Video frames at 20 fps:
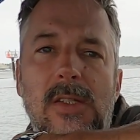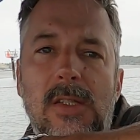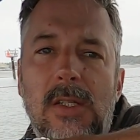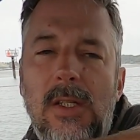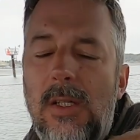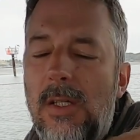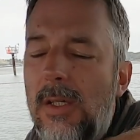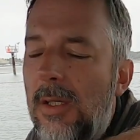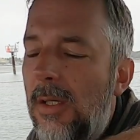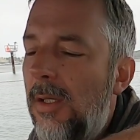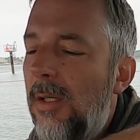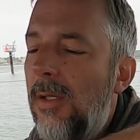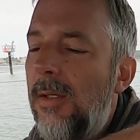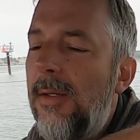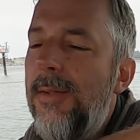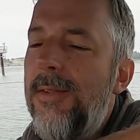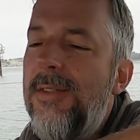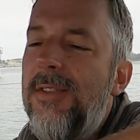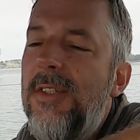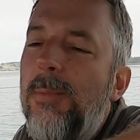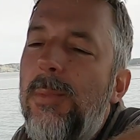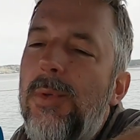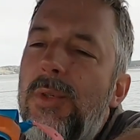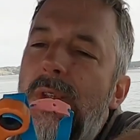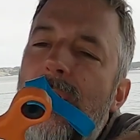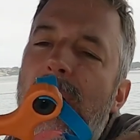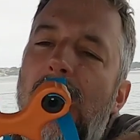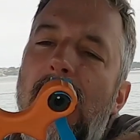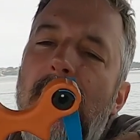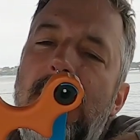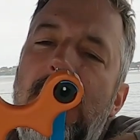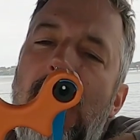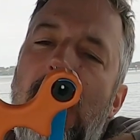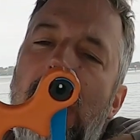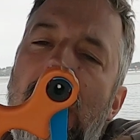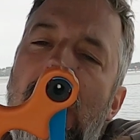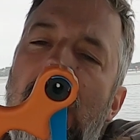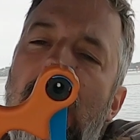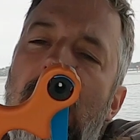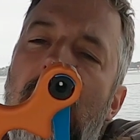
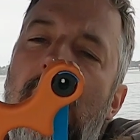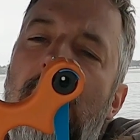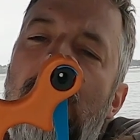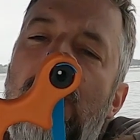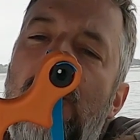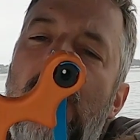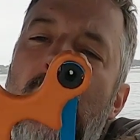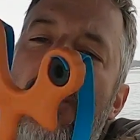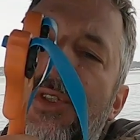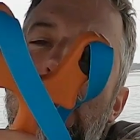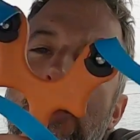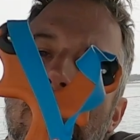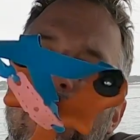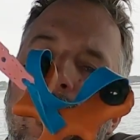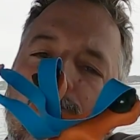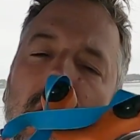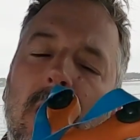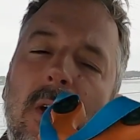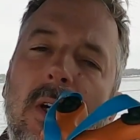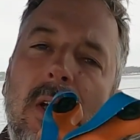simpleshot.com, which is where